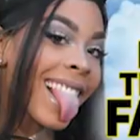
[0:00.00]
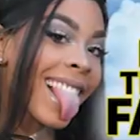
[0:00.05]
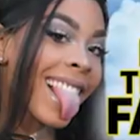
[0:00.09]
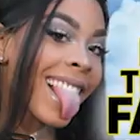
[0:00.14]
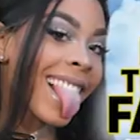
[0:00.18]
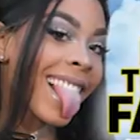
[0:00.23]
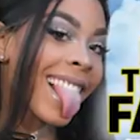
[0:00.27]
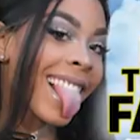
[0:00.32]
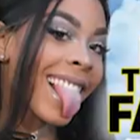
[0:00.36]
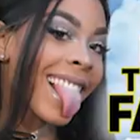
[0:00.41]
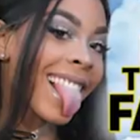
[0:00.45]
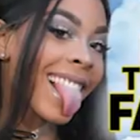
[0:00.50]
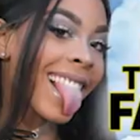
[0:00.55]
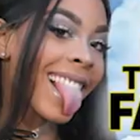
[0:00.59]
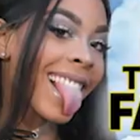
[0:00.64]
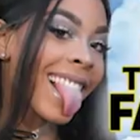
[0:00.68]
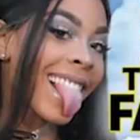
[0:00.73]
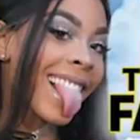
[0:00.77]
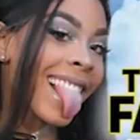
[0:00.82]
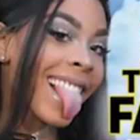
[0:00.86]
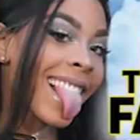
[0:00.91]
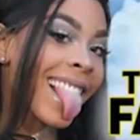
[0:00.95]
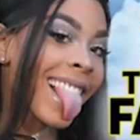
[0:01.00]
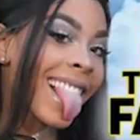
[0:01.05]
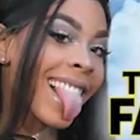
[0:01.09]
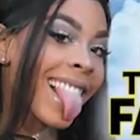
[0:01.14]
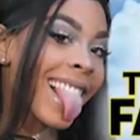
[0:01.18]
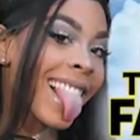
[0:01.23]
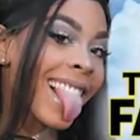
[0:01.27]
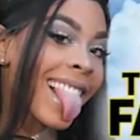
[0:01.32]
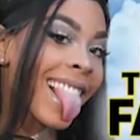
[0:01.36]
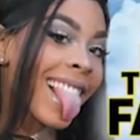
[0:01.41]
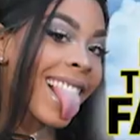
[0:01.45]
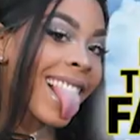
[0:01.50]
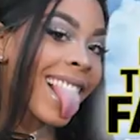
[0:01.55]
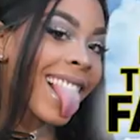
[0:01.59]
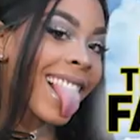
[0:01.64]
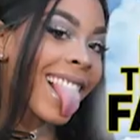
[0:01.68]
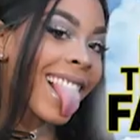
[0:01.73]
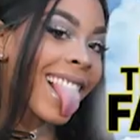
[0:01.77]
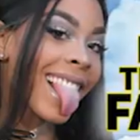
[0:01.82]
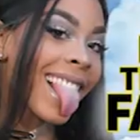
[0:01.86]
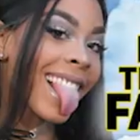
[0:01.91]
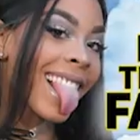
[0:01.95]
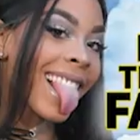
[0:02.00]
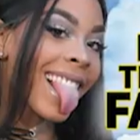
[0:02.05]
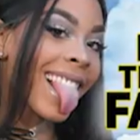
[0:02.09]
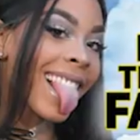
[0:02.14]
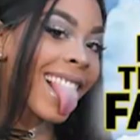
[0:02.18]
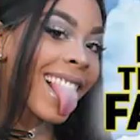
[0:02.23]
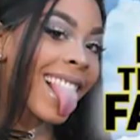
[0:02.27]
(not speaking)